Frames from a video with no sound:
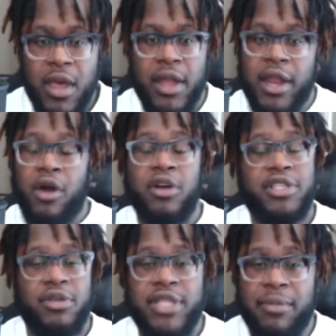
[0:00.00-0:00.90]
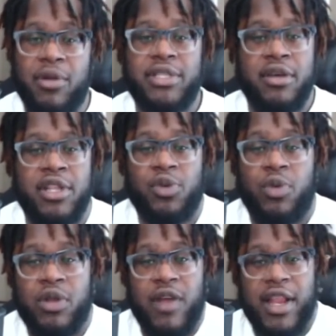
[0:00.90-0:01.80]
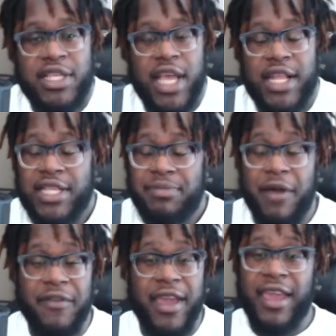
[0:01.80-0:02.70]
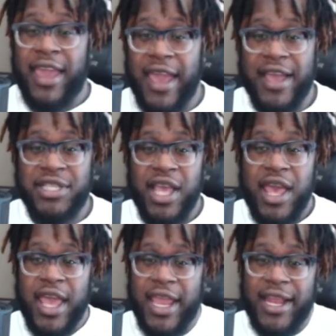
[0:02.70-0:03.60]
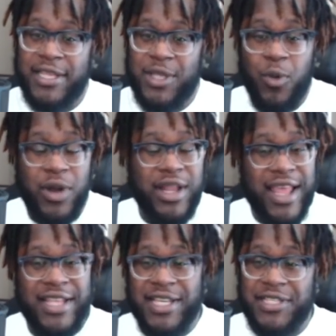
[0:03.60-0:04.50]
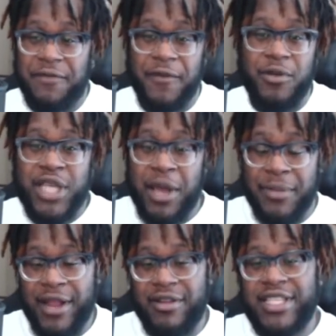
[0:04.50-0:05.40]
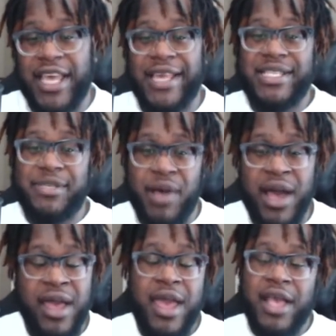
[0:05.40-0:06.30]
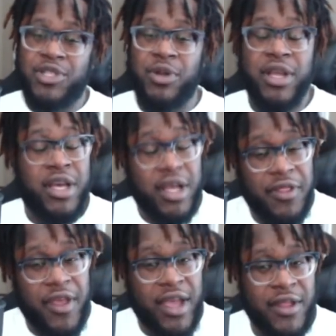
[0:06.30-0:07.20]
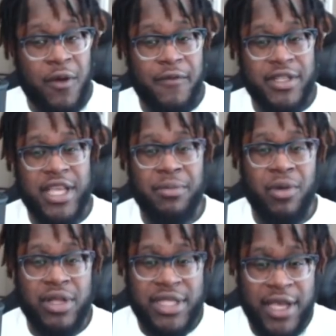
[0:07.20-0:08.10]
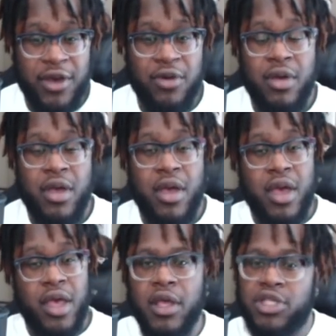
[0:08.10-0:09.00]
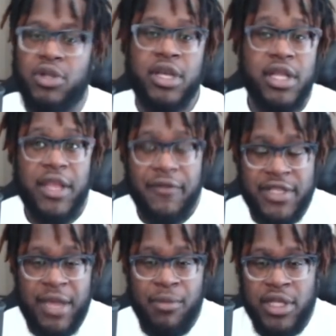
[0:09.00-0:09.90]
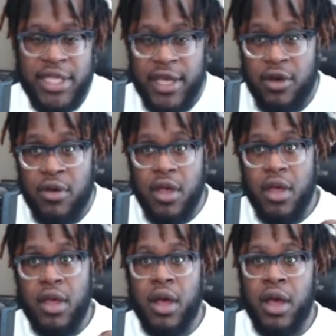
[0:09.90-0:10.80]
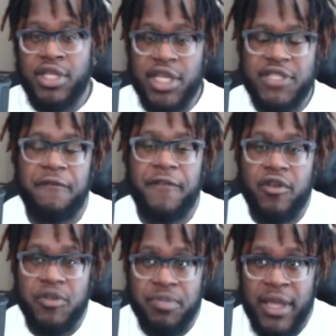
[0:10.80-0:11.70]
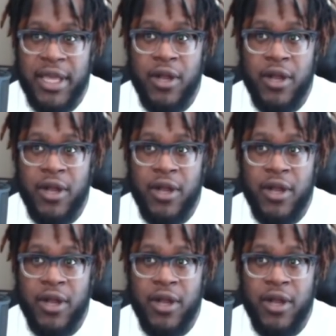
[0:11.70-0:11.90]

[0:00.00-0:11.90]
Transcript: Now, also, Tate Martell doesn't want to write a check that his mouth can't cash. He doesn't want to let Justin Fields come there and take his spot. So the good thing though for Tate Martell, so the good thing for Tate Martell, uh, Justin Fields played